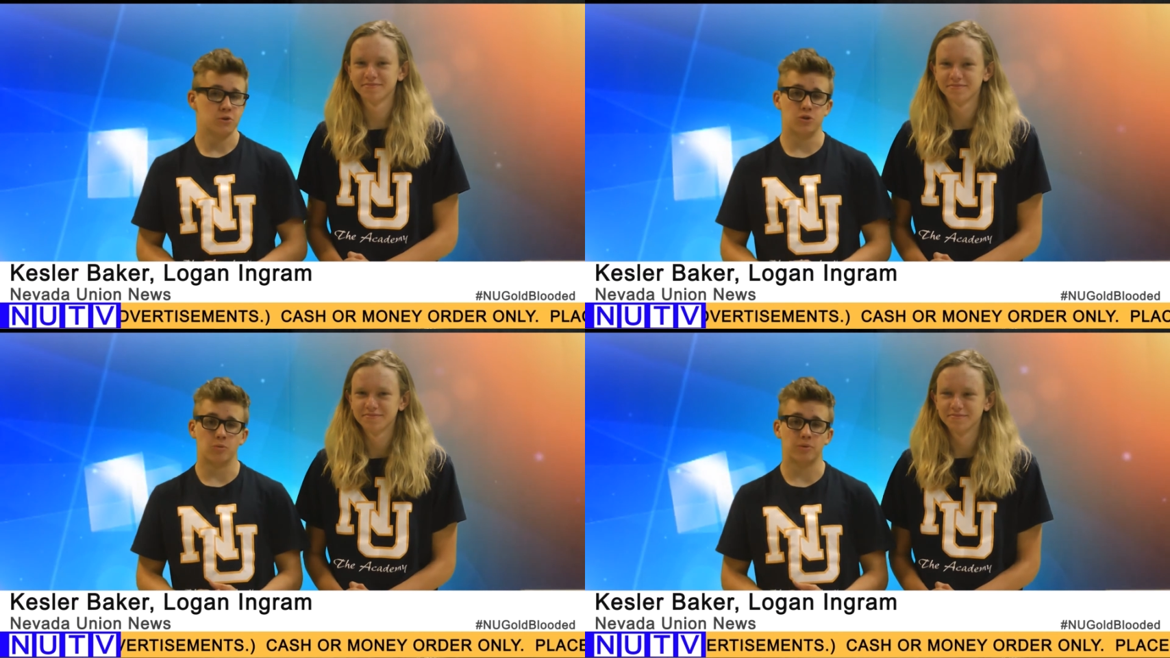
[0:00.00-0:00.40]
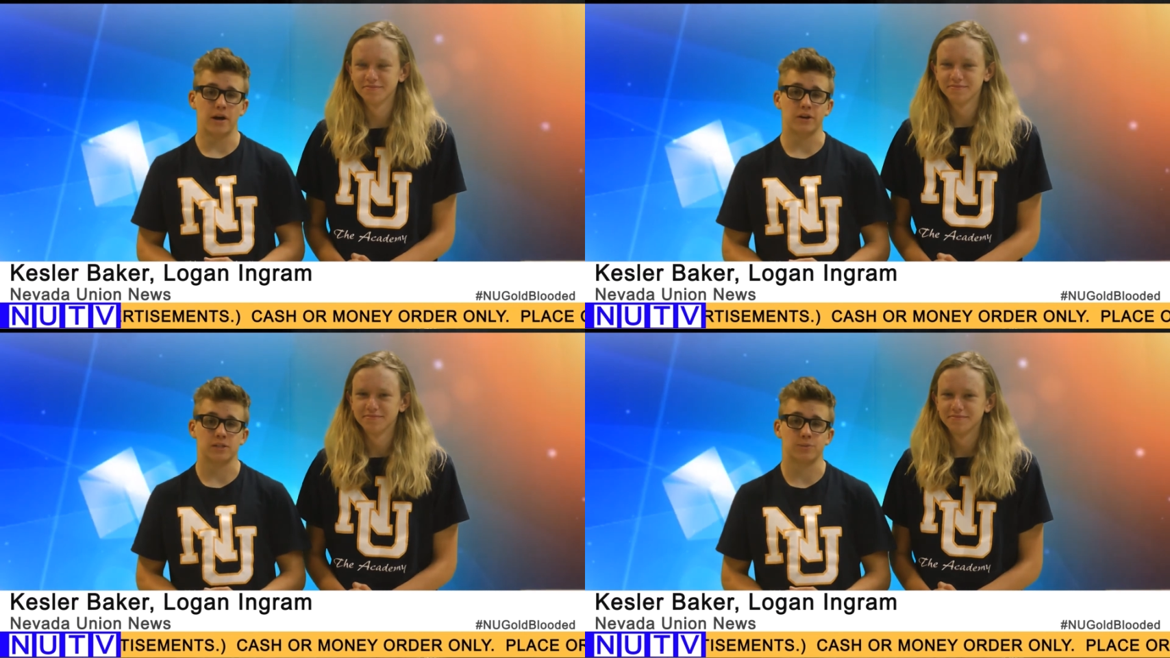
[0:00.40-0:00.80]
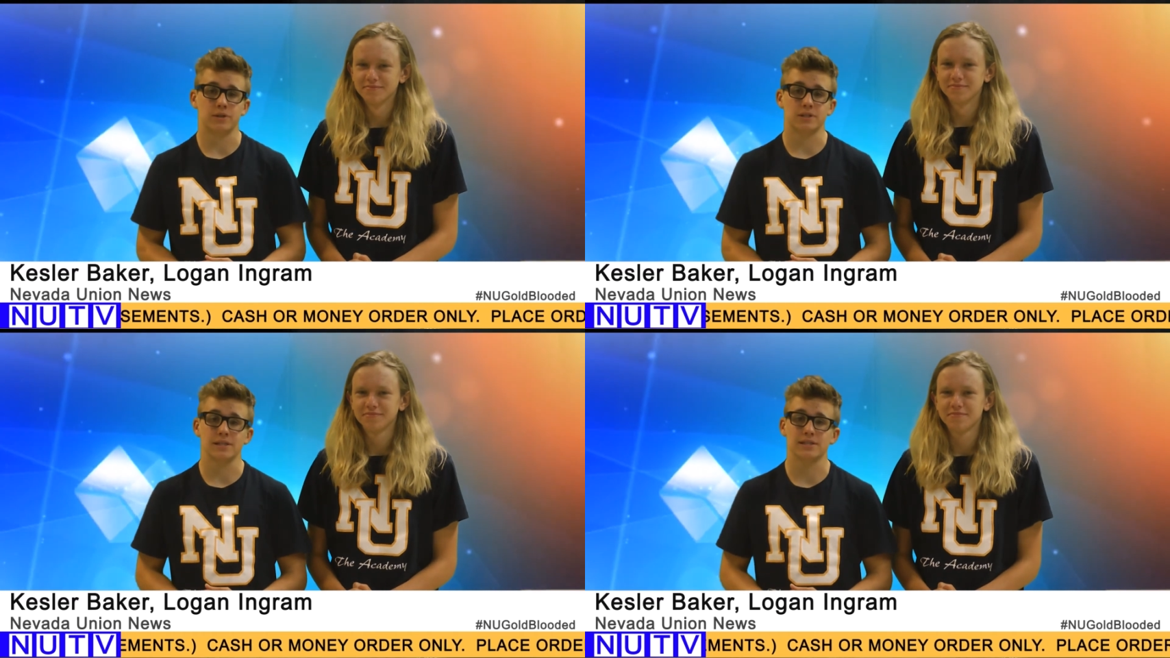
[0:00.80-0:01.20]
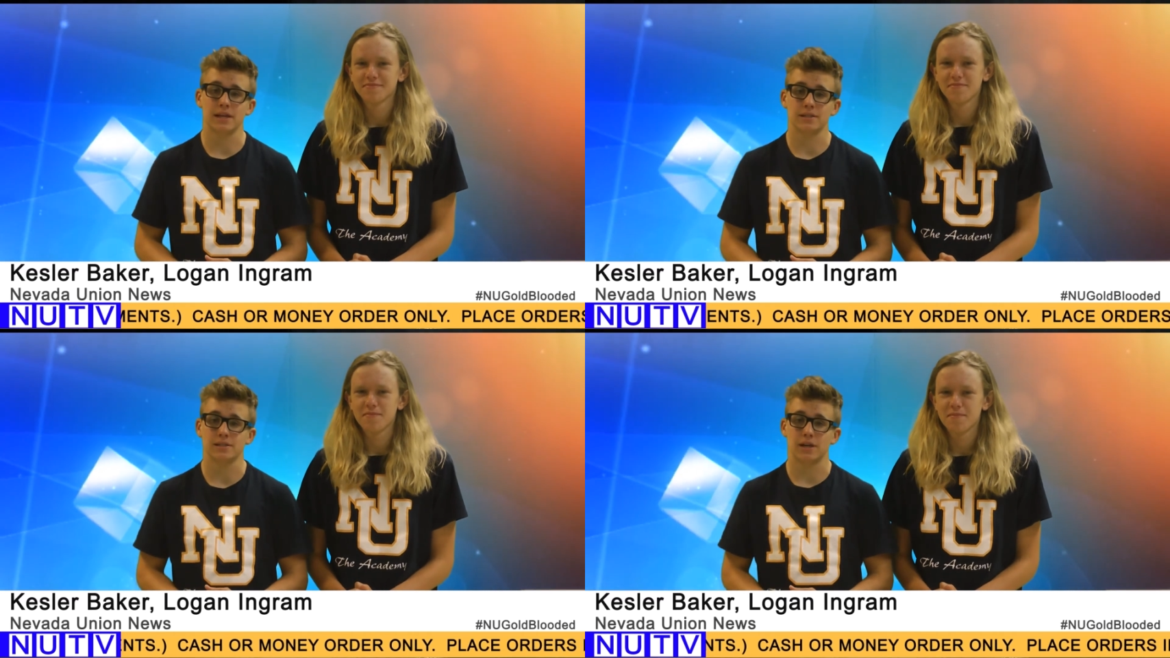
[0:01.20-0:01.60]
Speaker 1: No prior experience is
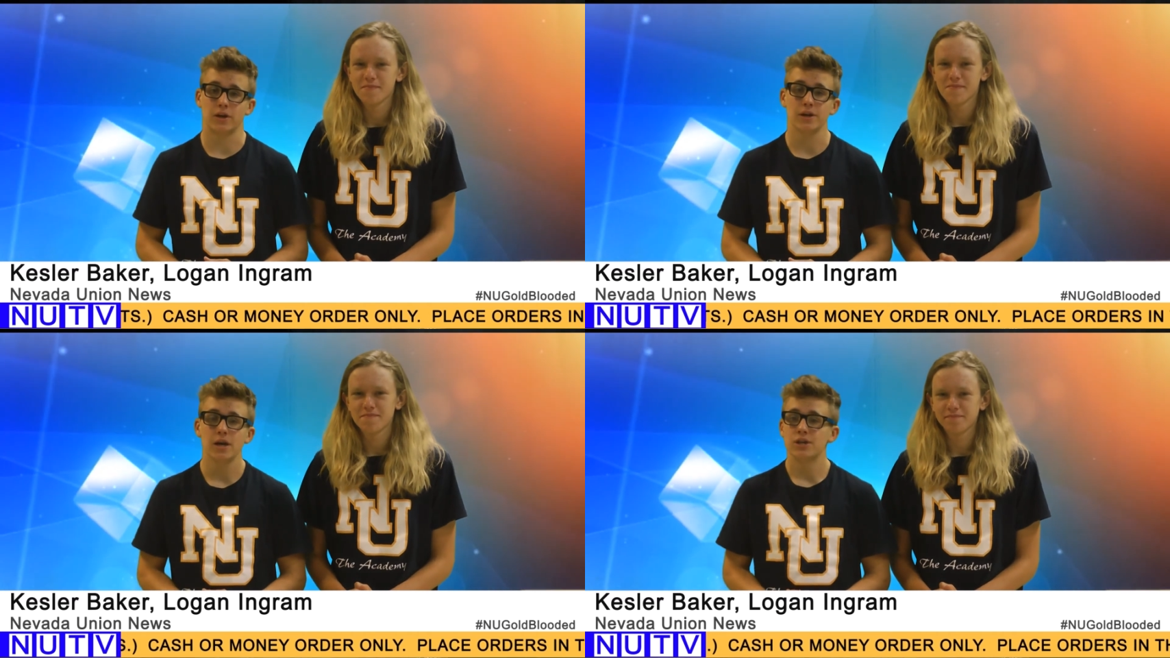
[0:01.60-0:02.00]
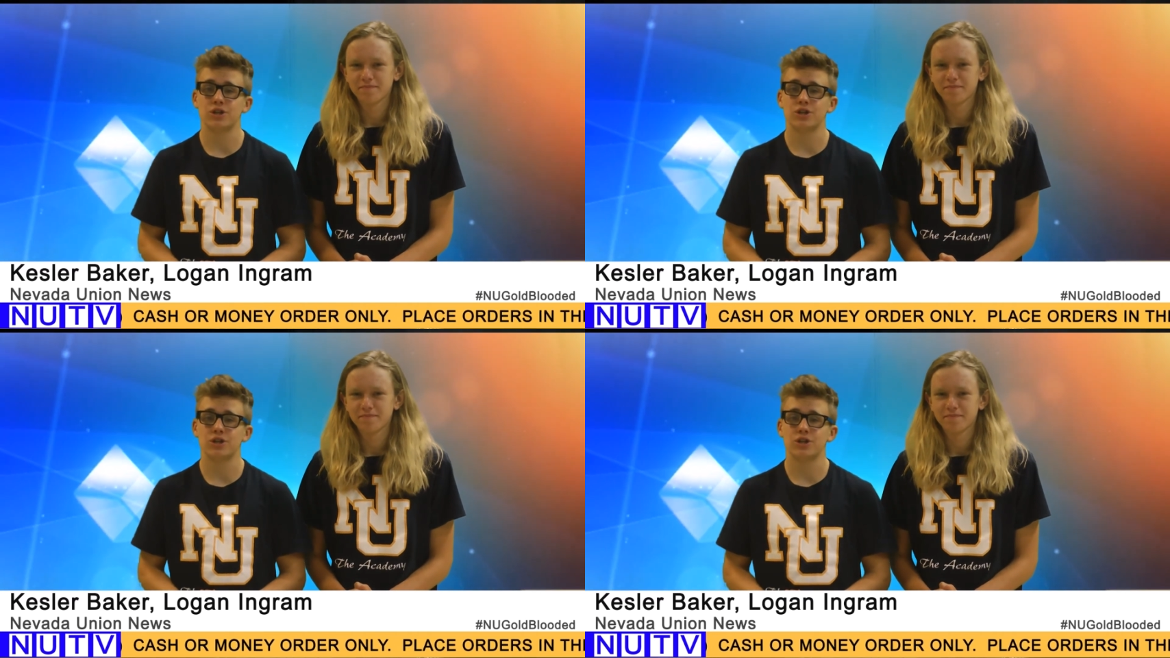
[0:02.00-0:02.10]
necessary.